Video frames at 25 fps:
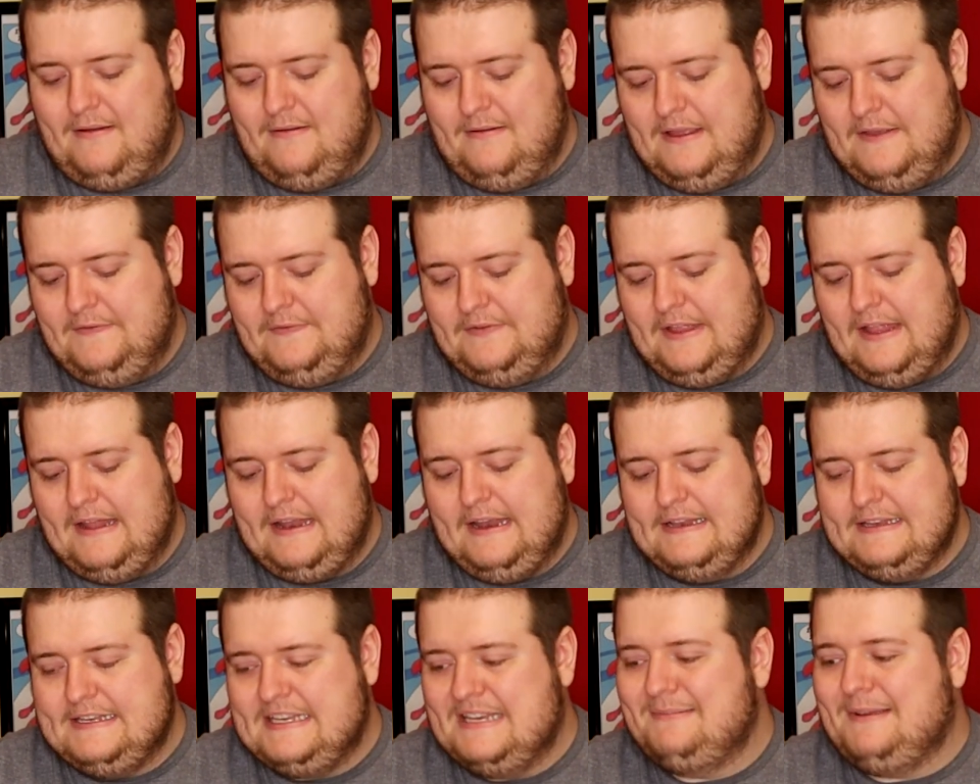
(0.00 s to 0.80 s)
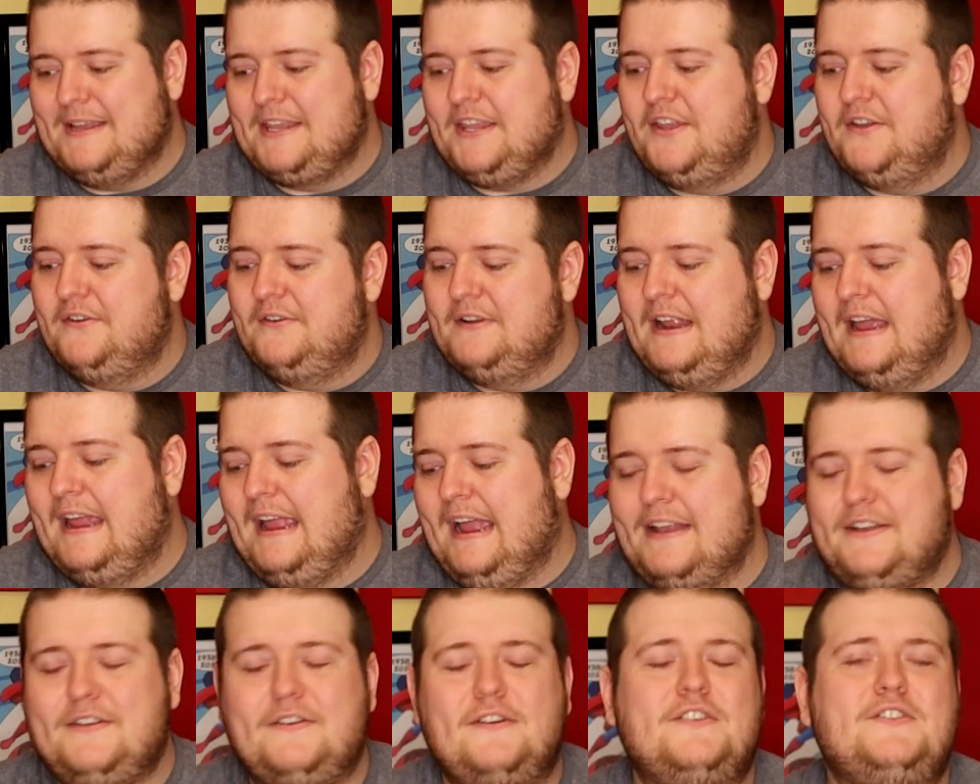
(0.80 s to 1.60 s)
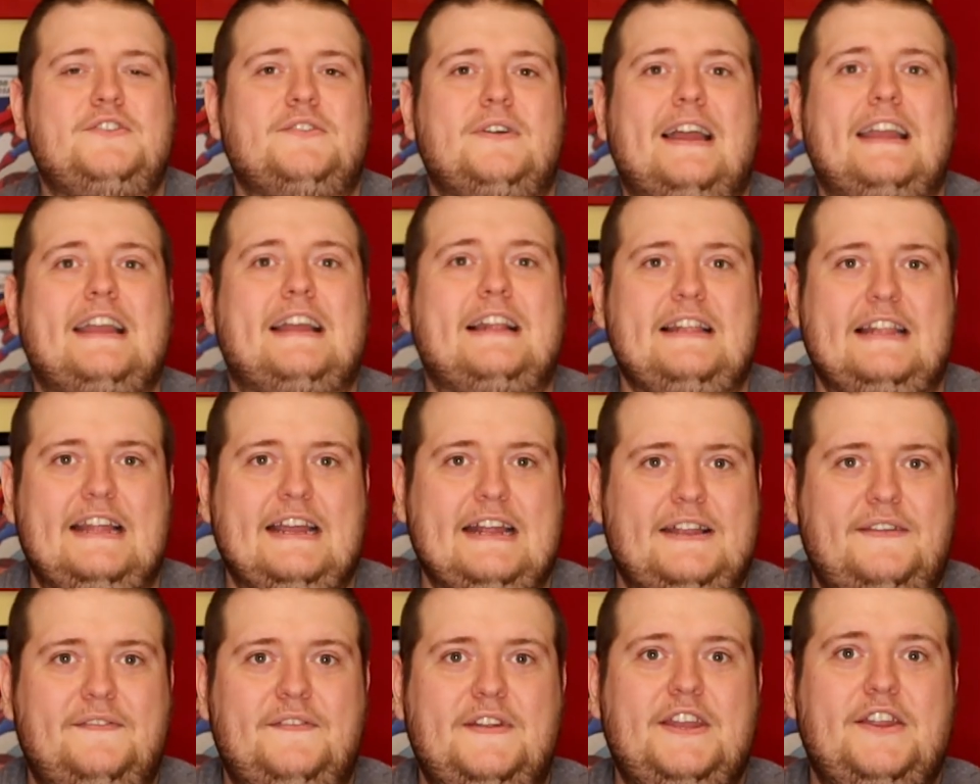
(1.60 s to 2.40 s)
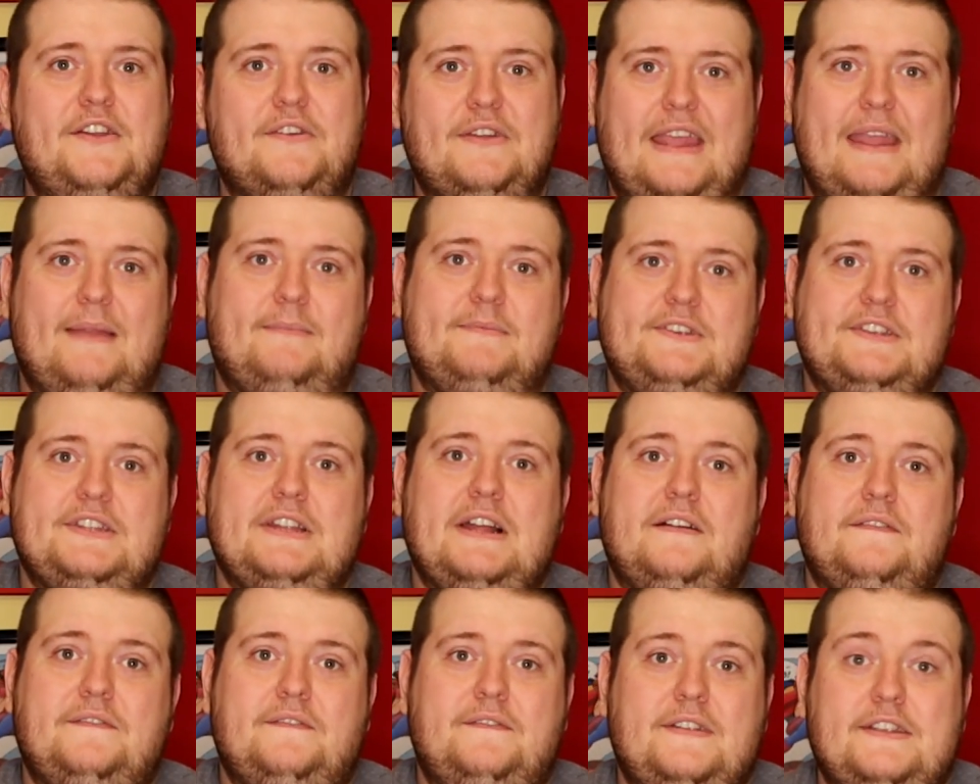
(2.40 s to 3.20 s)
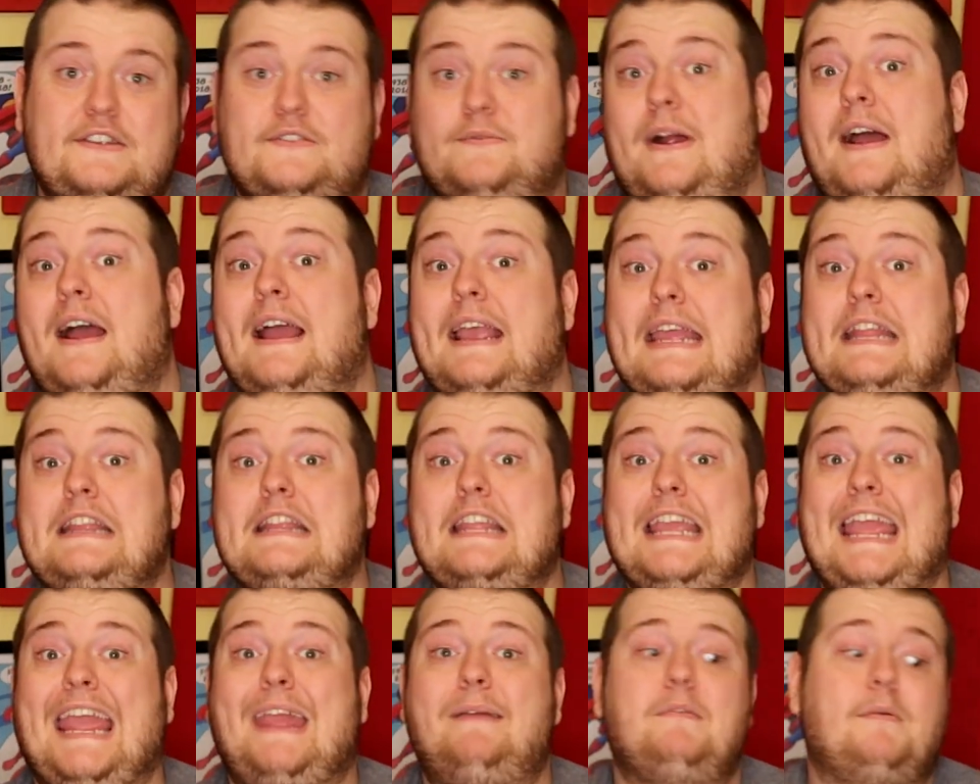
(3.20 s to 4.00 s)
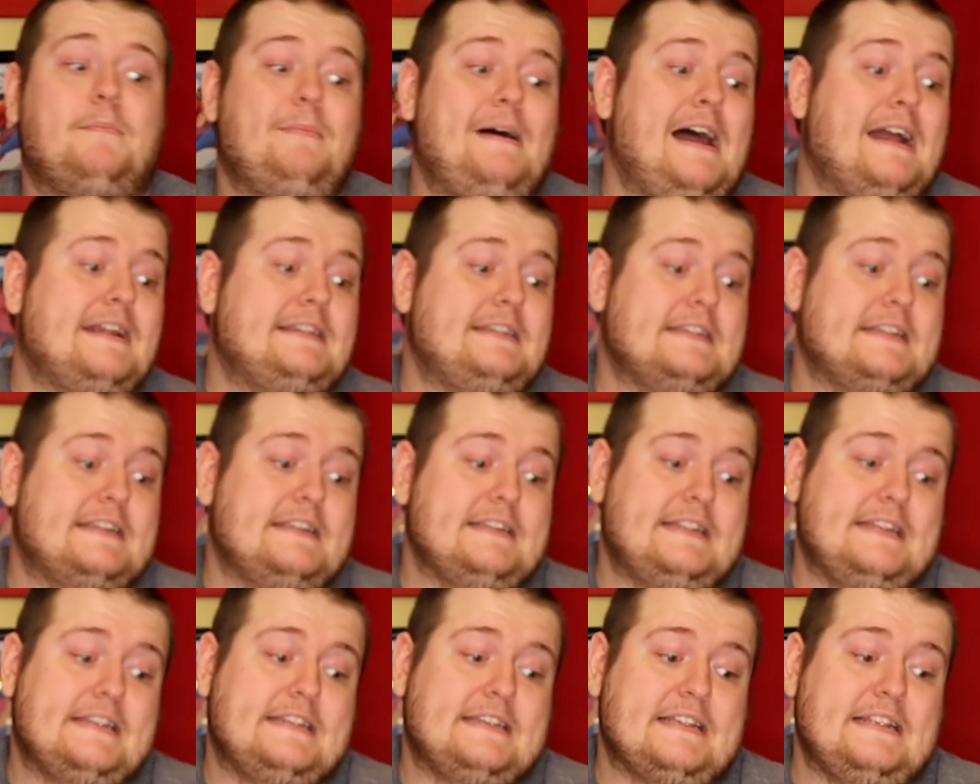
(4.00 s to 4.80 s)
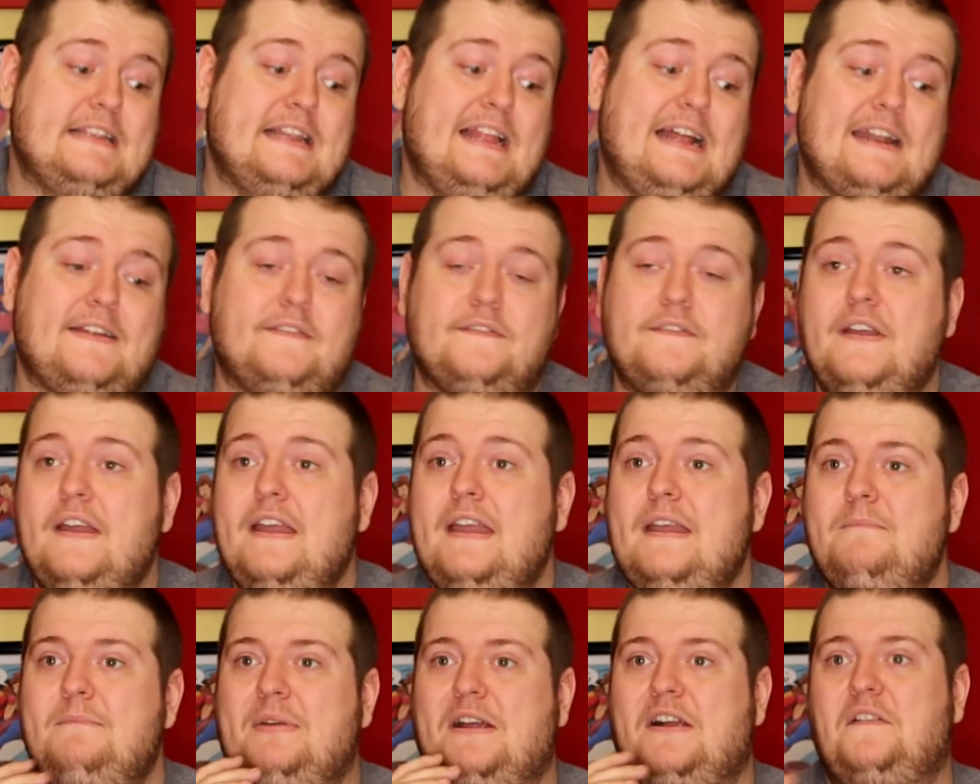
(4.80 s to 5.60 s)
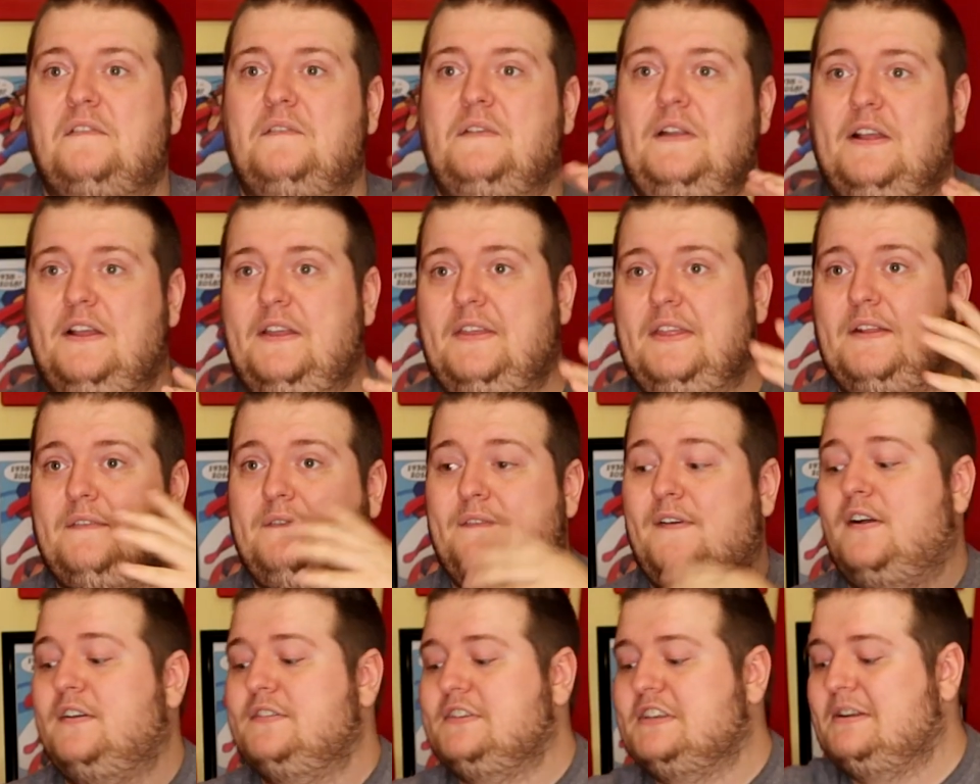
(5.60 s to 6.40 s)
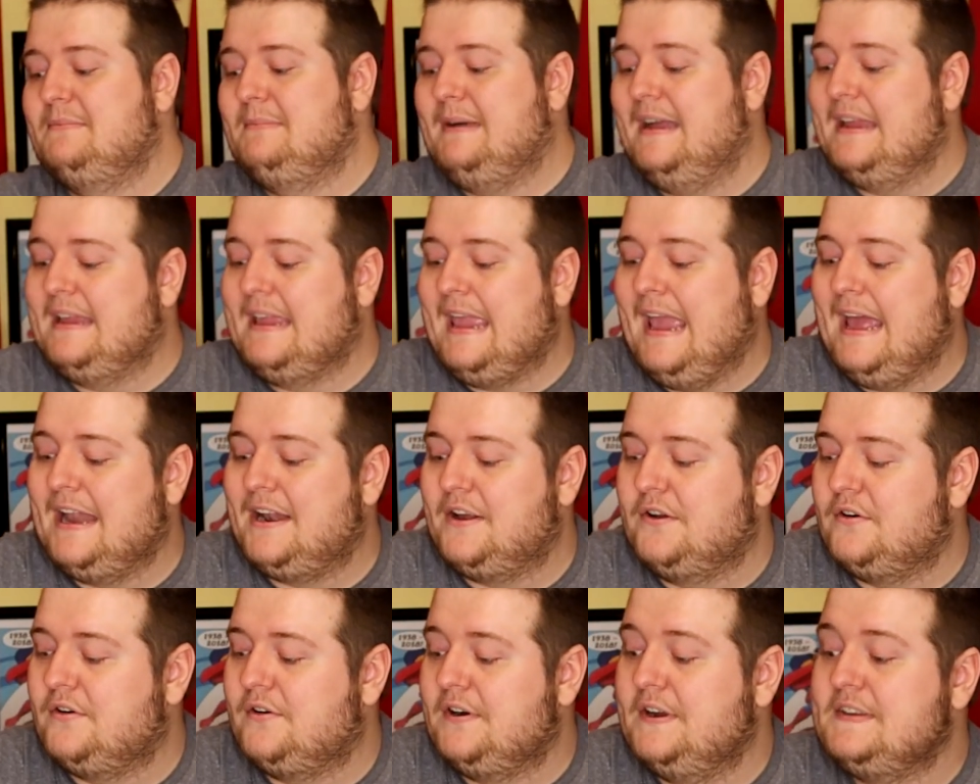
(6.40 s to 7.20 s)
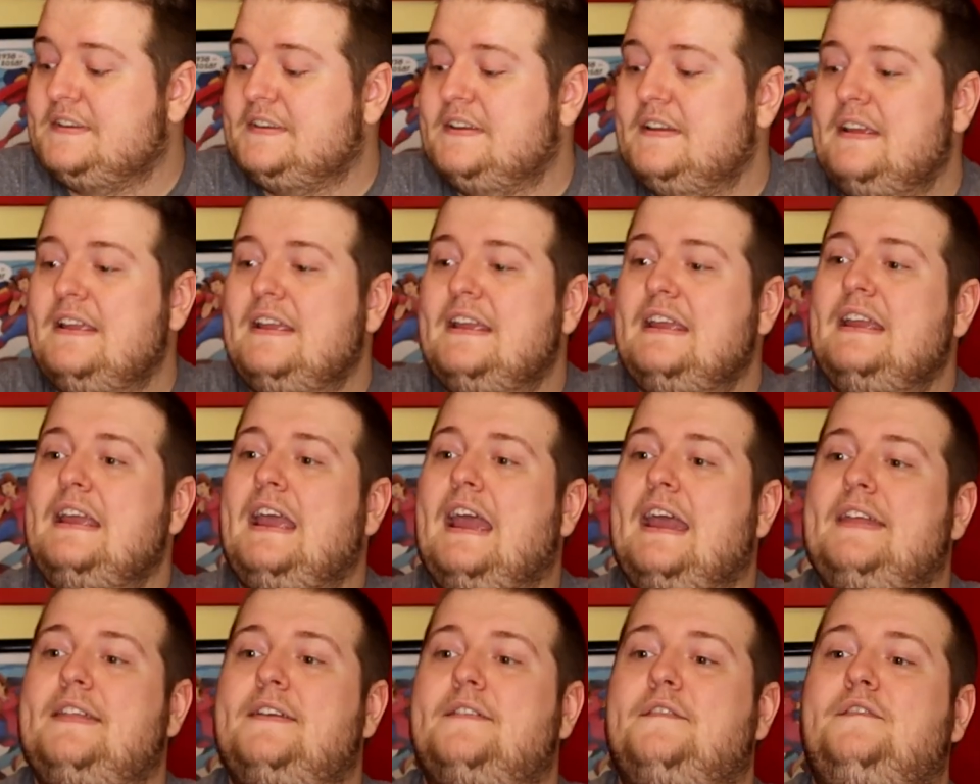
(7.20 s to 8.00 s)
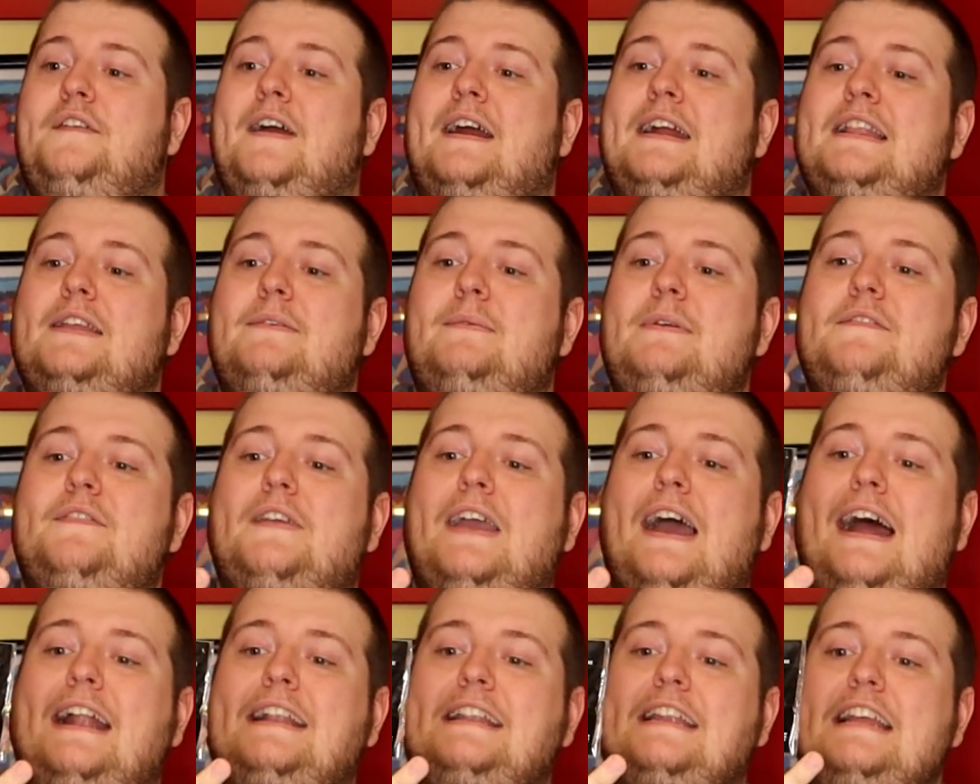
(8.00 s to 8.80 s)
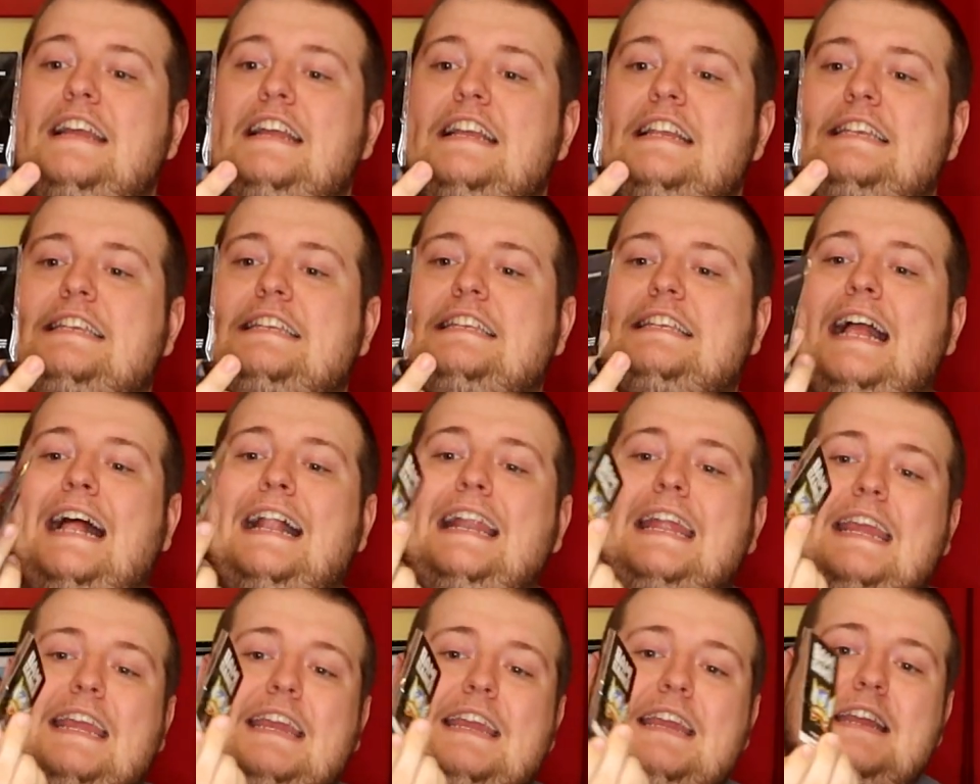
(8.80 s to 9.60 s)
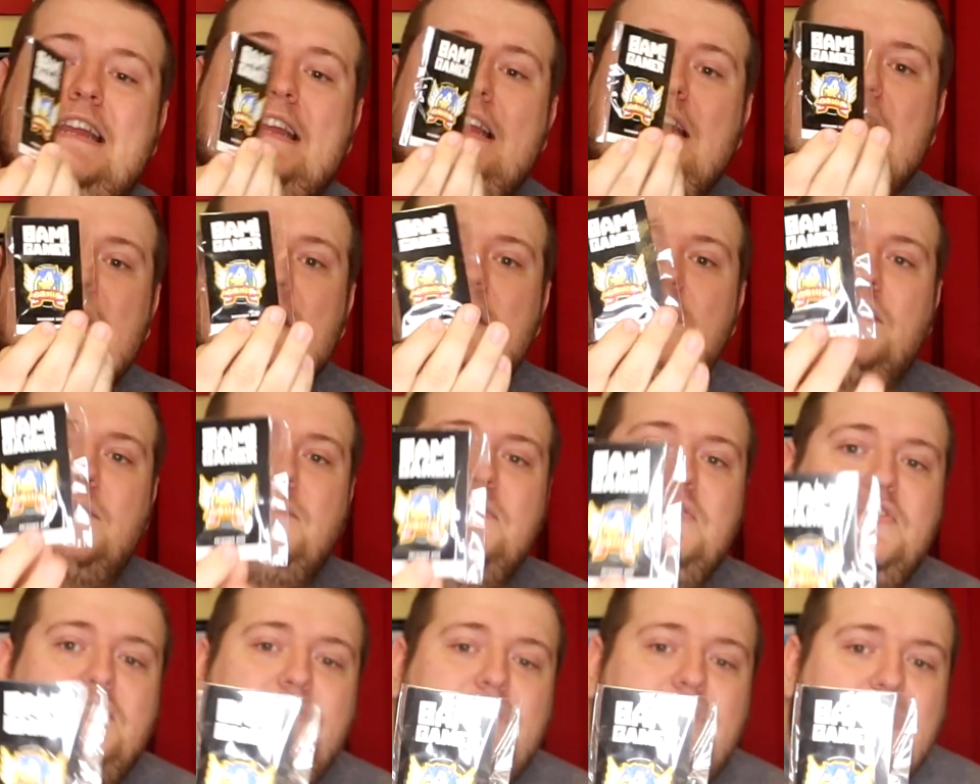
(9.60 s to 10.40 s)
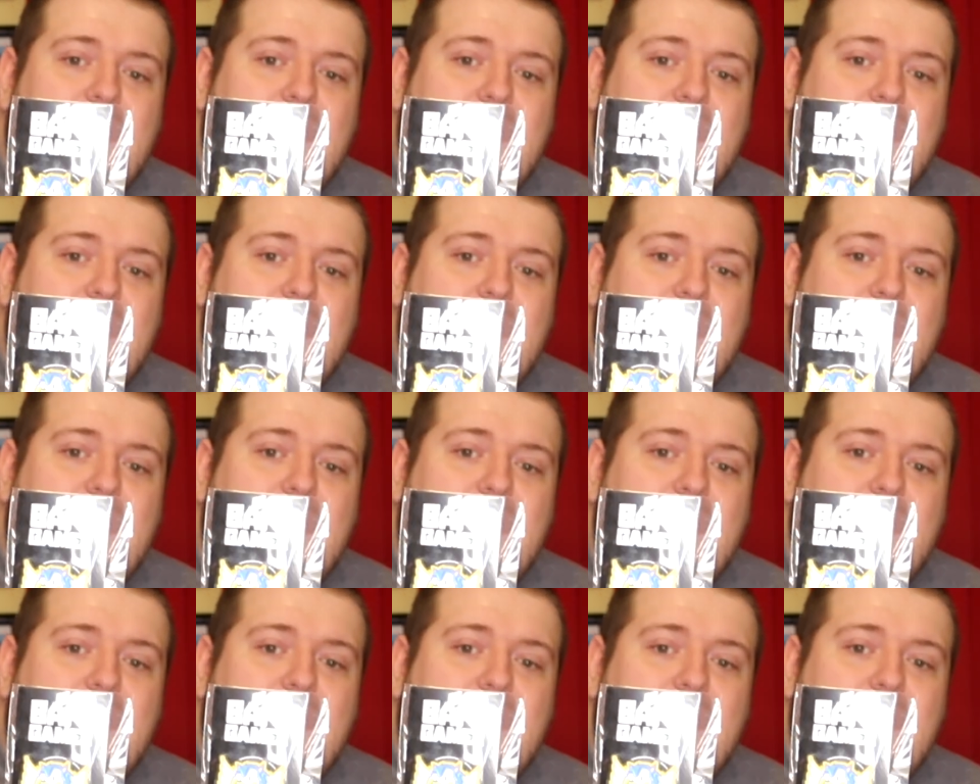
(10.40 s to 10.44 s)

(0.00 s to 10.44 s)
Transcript: if they didn't see my Q&A, I told you I collect video game stuff. That's why I get the gamer boxes, because this is a lot of paraphernalia that falls into my categories. And then finally we've got Sonic from